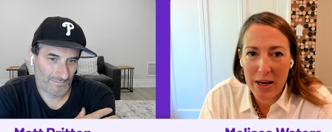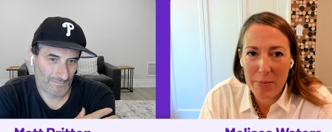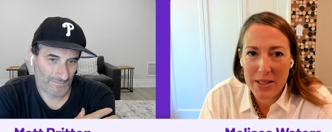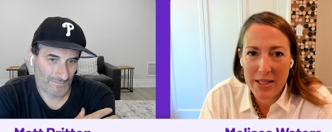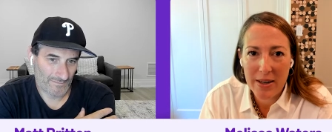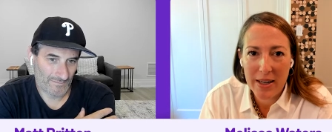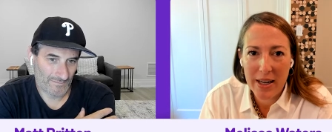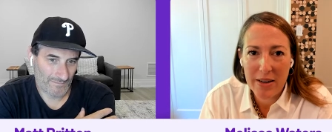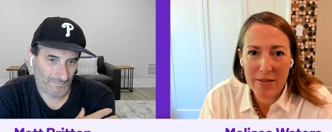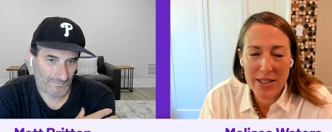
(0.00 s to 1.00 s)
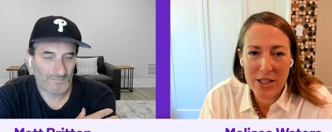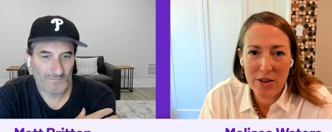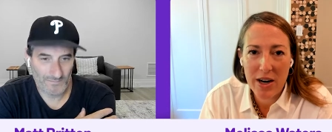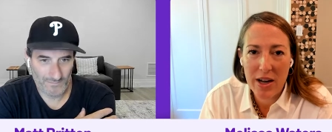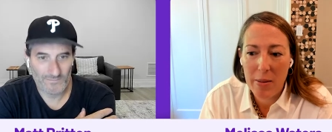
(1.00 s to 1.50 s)
Speaker 1: with Adam Mosseri, head of
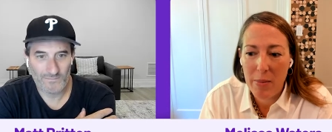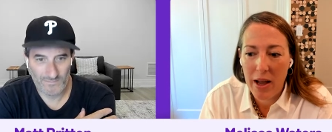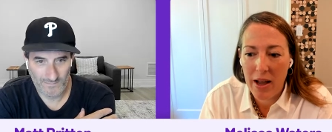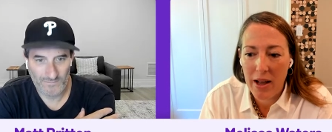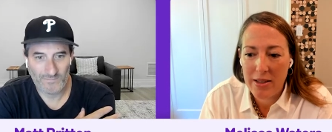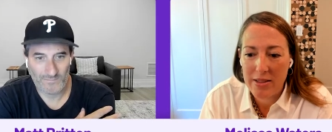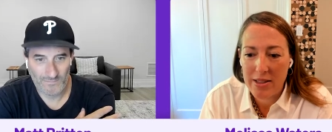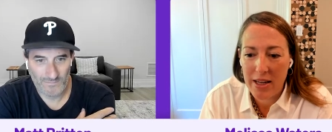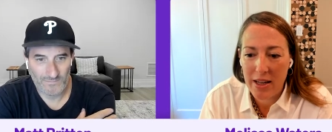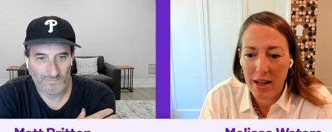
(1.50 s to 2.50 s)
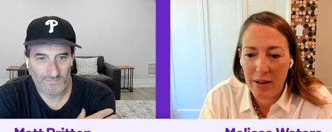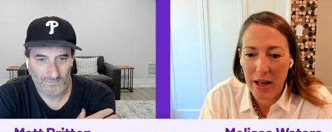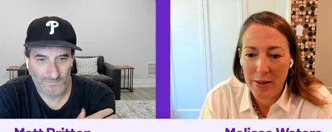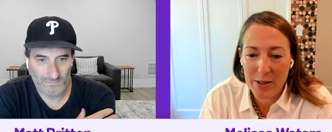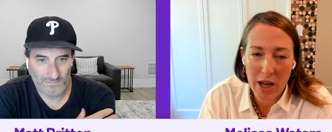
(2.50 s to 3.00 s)
Instagram, and uh,
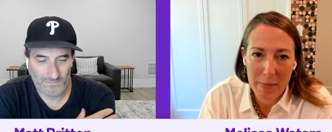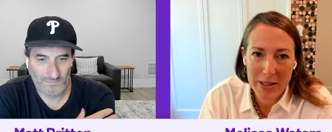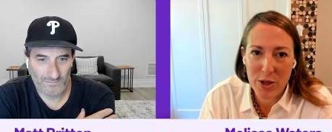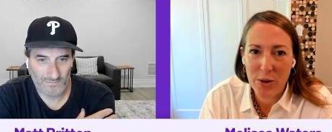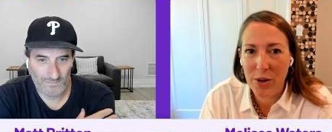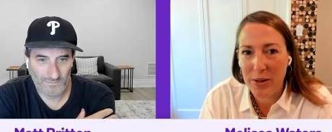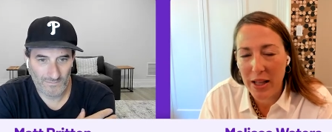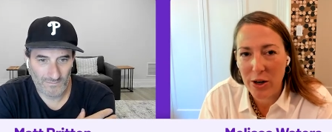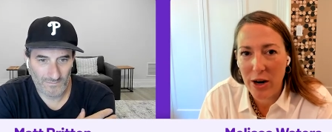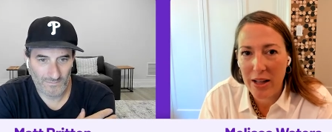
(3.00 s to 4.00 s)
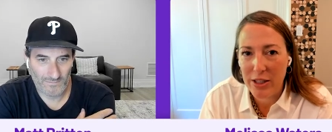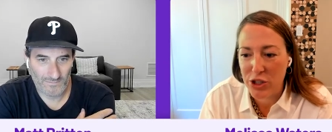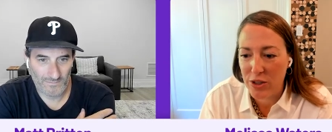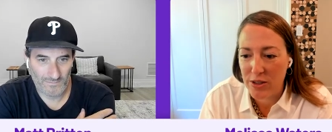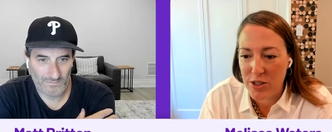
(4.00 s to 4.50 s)
at the time Antonio, and later Alex
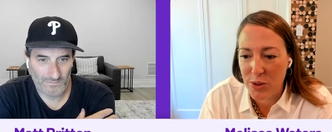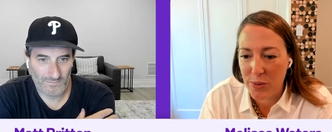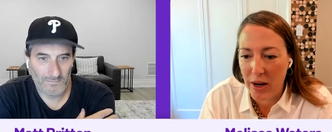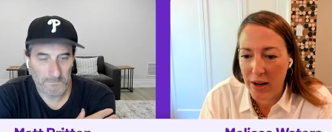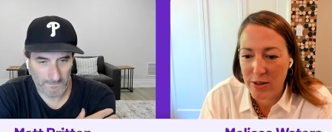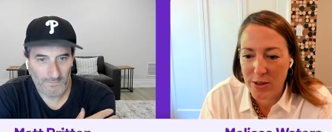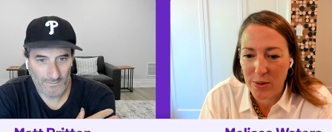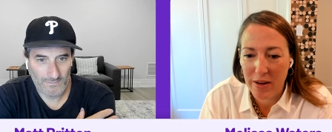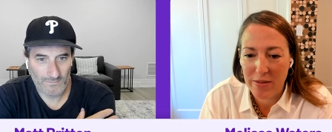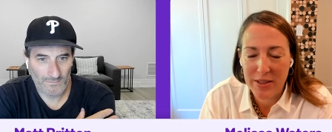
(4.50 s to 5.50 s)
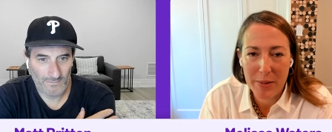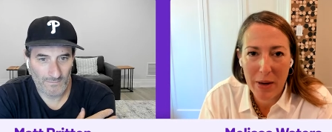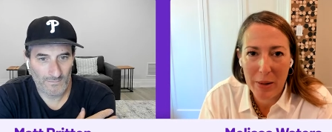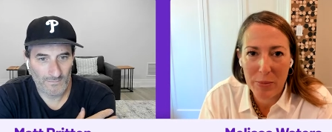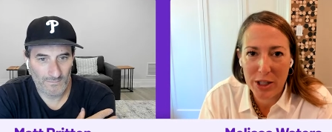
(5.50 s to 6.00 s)
Schultz, who mm-hmm. I also have deep
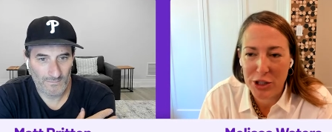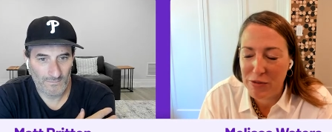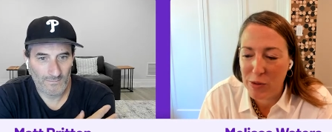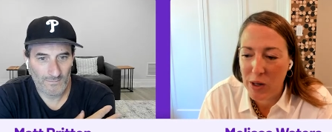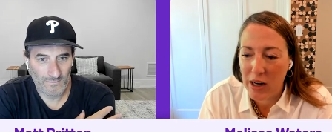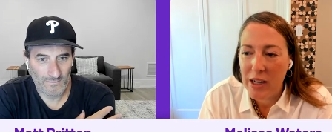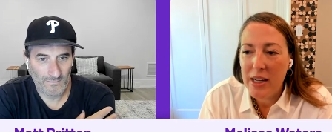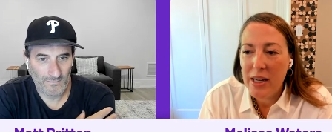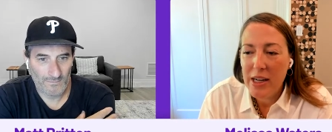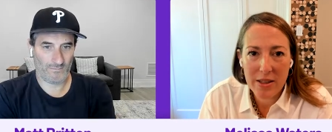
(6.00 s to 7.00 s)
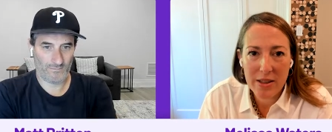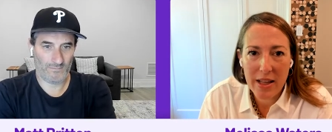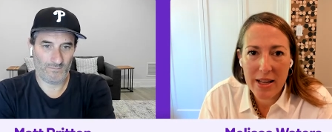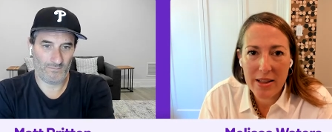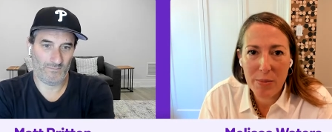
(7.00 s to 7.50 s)
admiration for, to
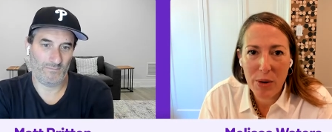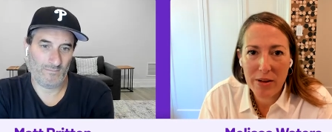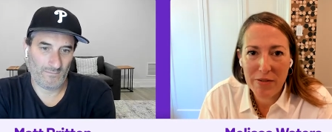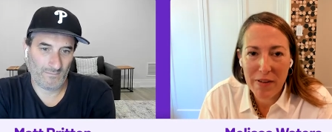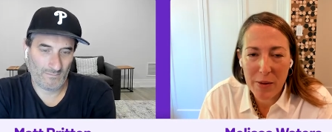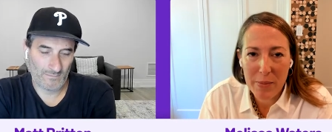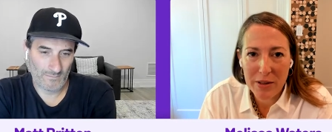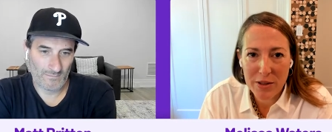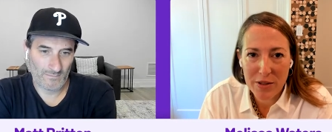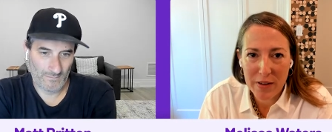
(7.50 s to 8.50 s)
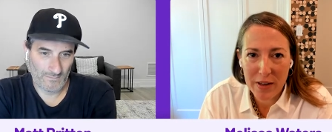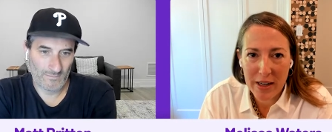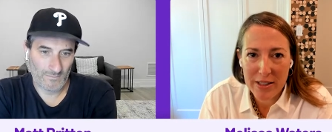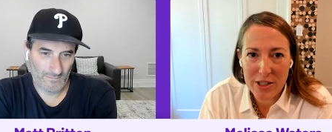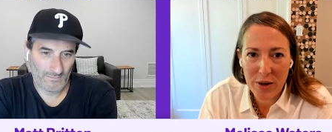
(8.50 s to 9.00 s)
lay the brand fundamentals
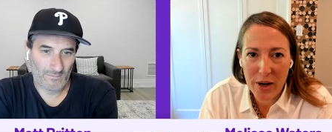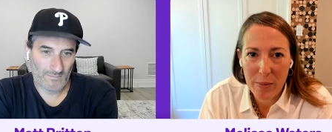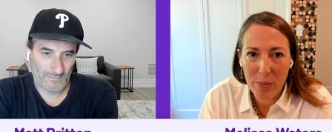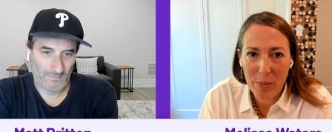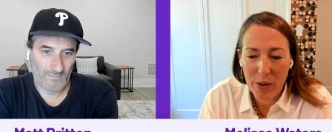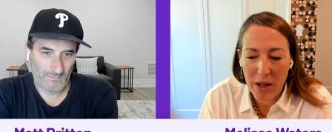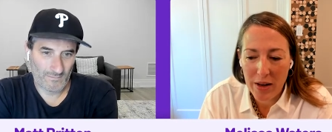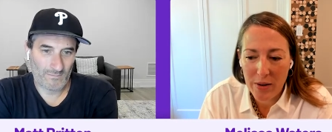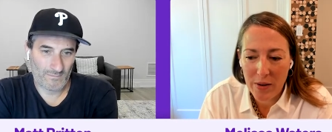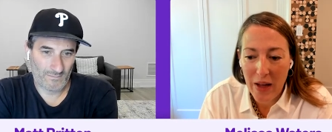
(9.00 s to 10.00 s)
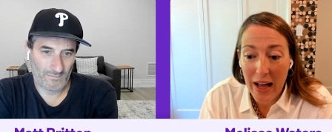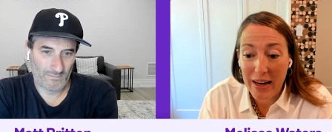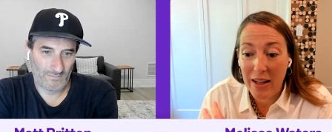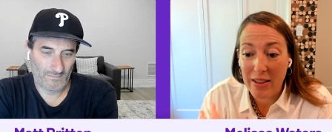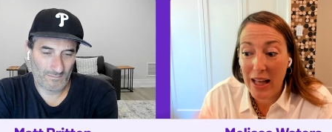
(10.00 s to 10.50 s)
for Instagram, and that
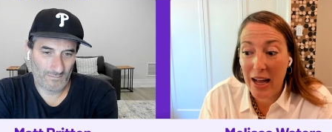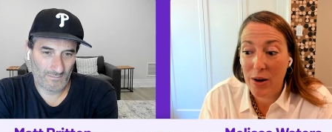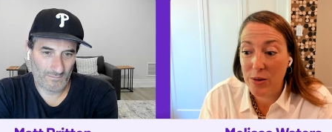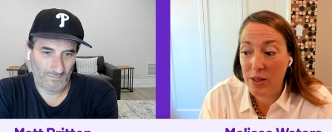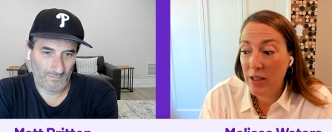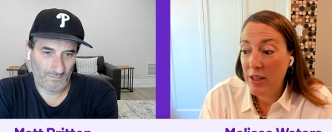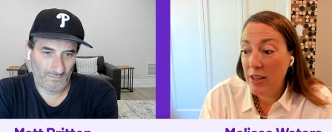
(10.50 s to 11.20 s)
allowed